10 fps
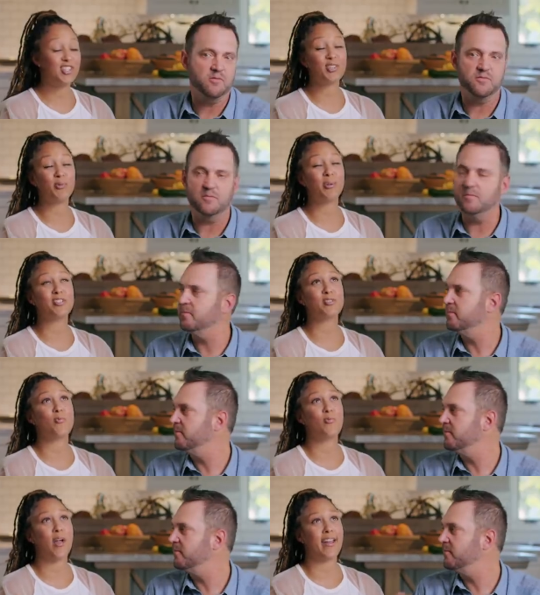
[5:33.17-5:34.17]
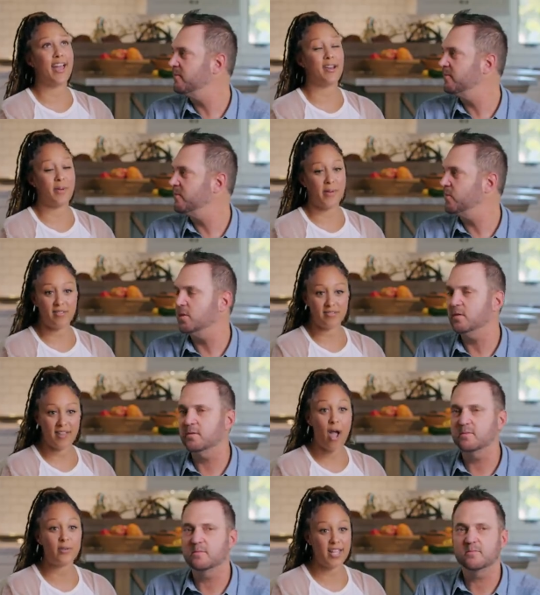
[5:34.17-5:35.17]
Speaker 1: took
Speaker 2: the words right out of my mouth.
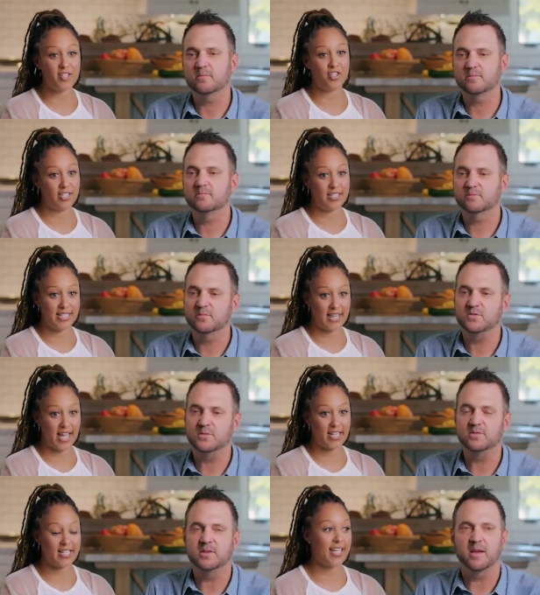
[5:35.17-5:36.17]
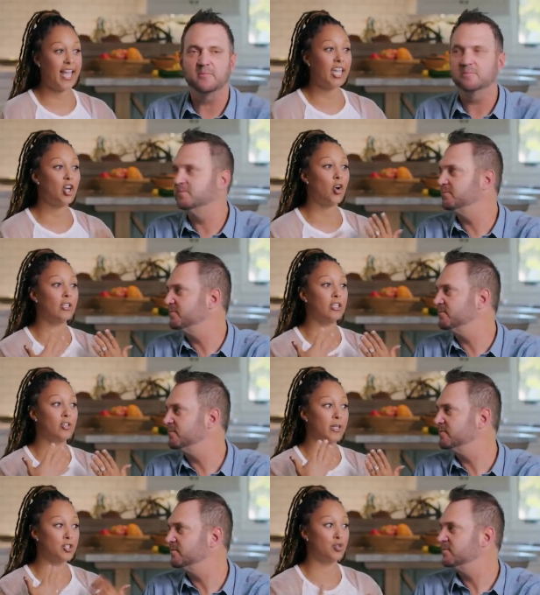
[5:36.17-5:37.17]
I was actually going to say that because yeah. I can go a
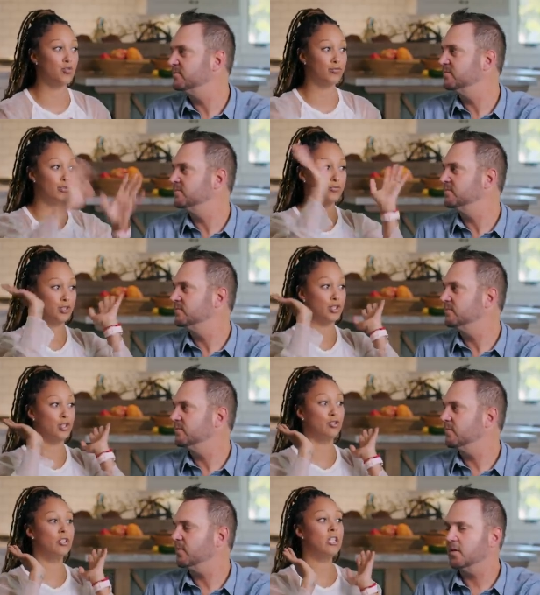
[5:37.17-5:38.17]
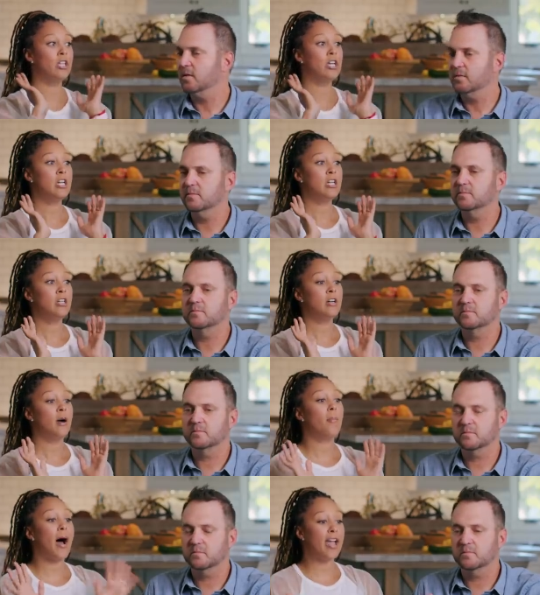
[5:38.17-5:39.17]
little bit too frou frou
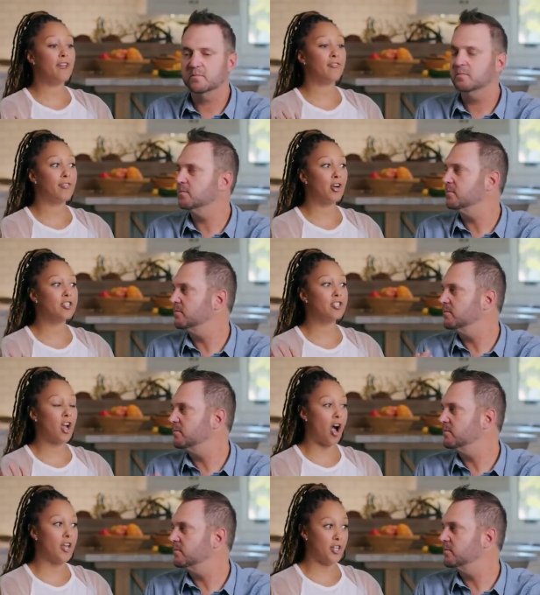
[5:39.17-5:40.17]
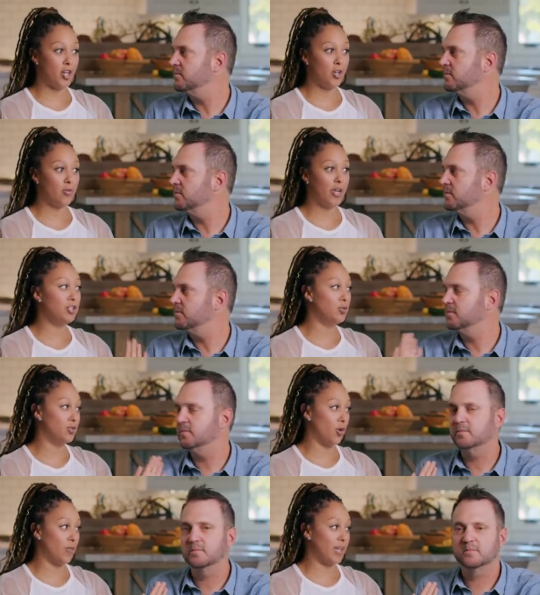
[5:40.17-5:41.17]
my first condo, and you
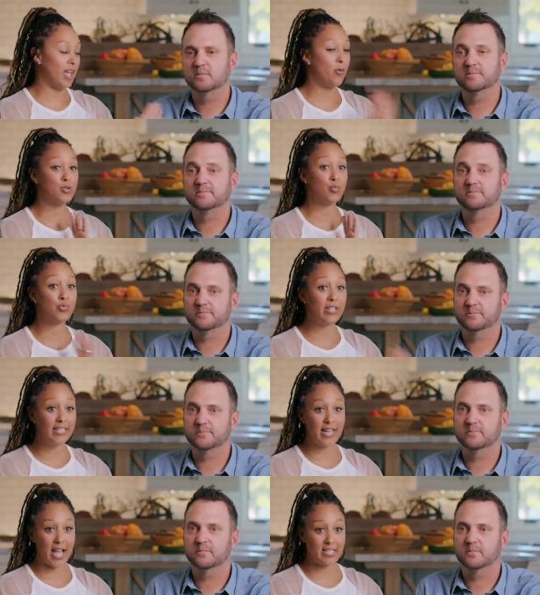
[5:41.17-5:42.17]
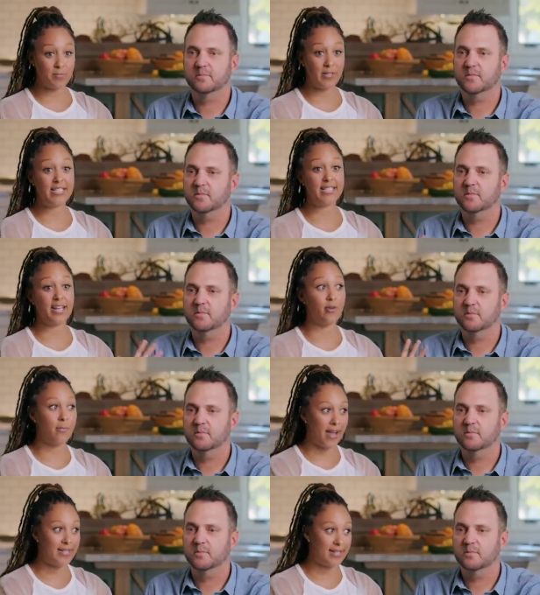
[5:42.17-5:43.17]
told me it was really nice, but he said it
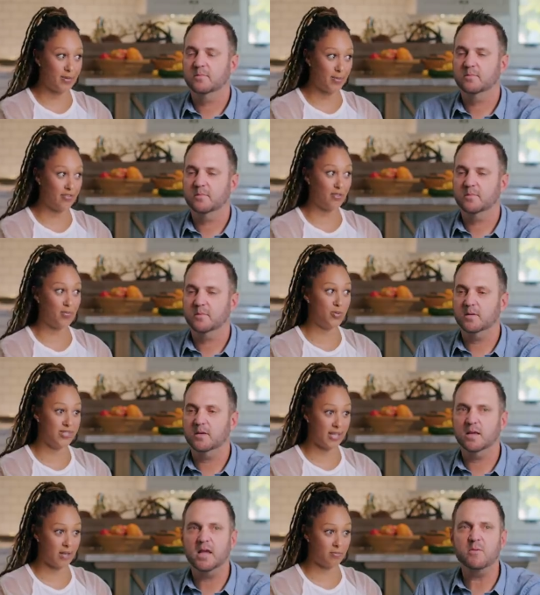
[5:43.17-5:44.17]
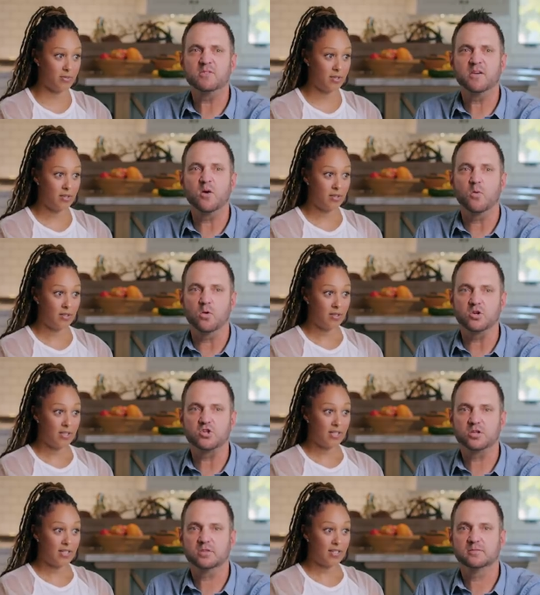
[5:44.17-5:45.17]
reminded him of a museum. It
Speaker 1: was very orange.